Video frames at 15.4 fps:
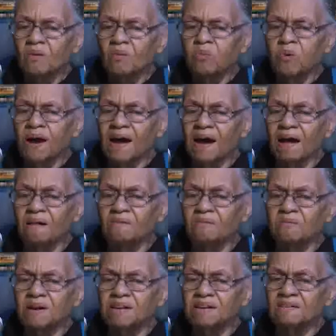Well,
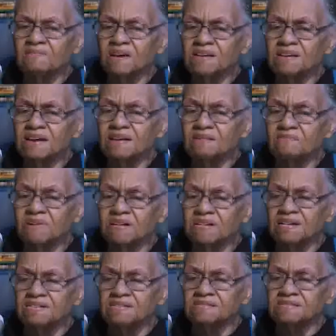we need, we need we
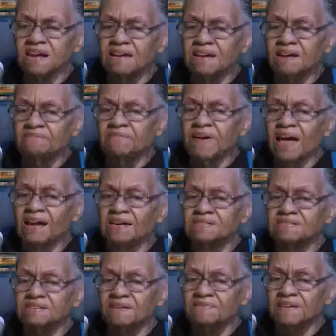need to take
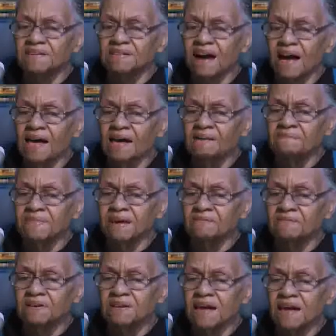advantage of the time that
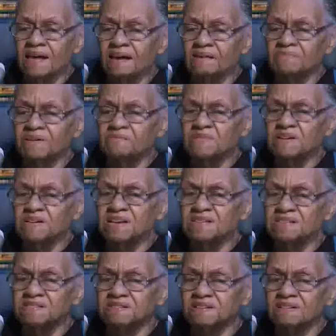we have, and we
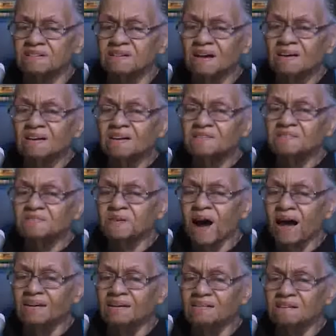need to
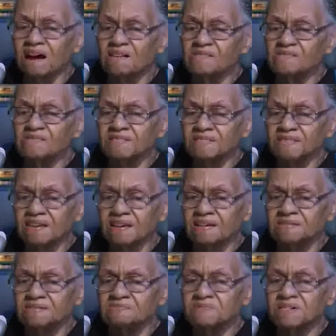try to learn
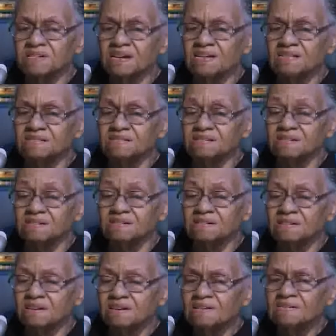things. We need to
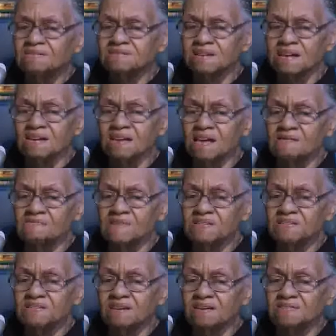see can we
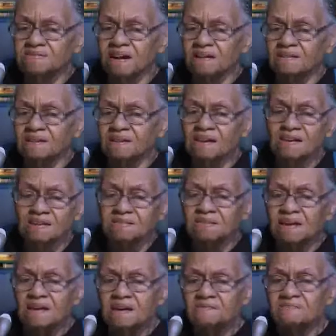teach our kids.
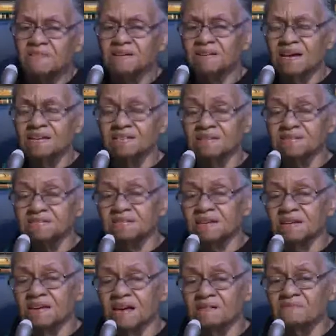We need to see
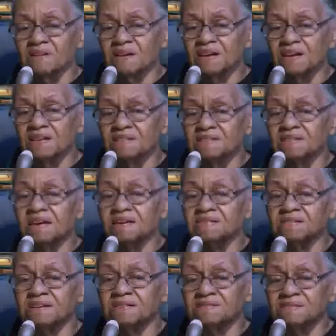can we
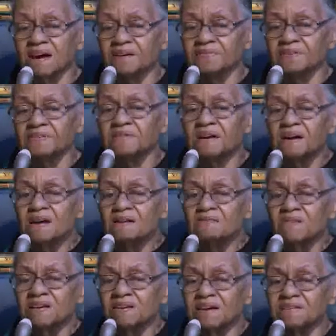teach each other.
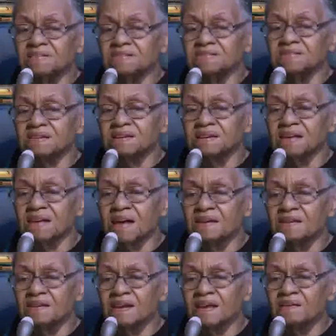We need to see
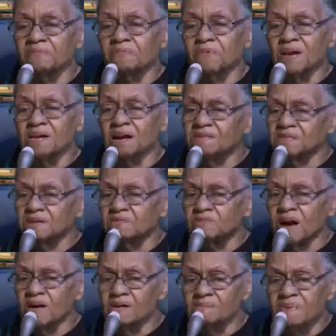can if we on the
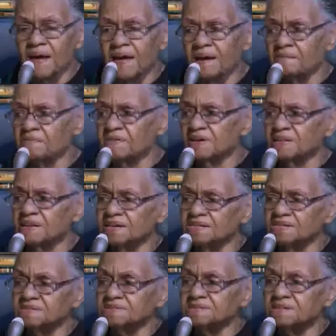wrong path, we need
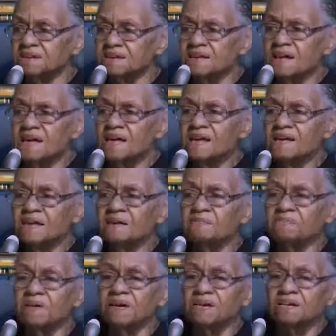to see
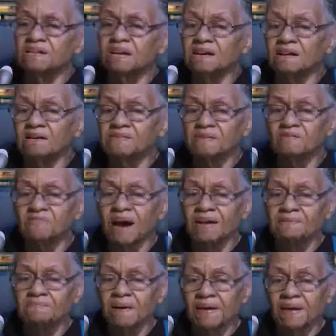if we can get on the
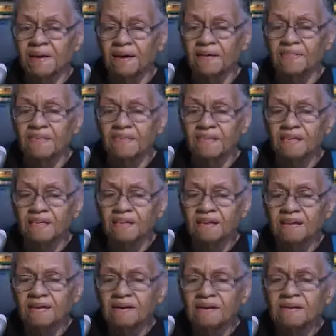right path.
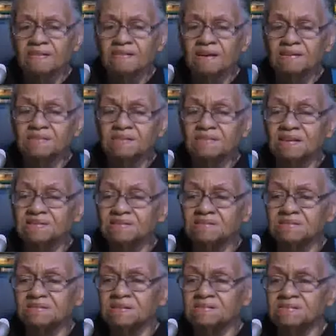This this
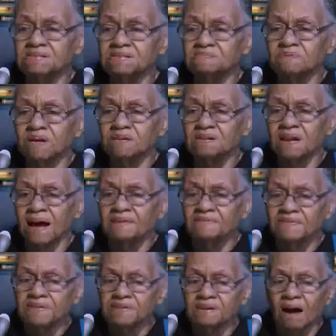is this is what
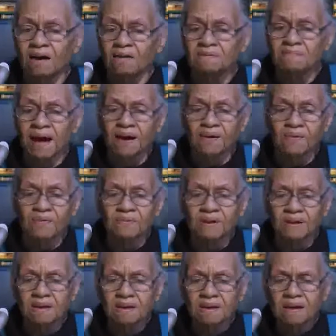life is all about.
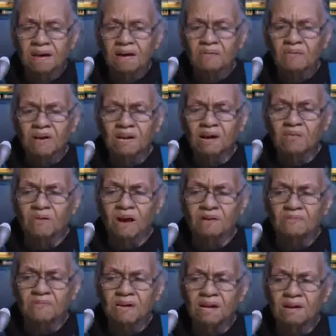We don't
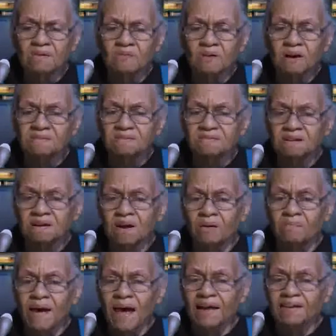want we don't want to go
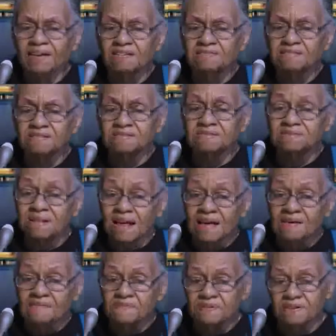back into
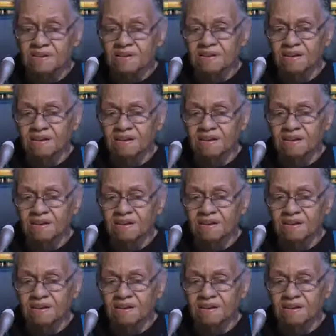slavery.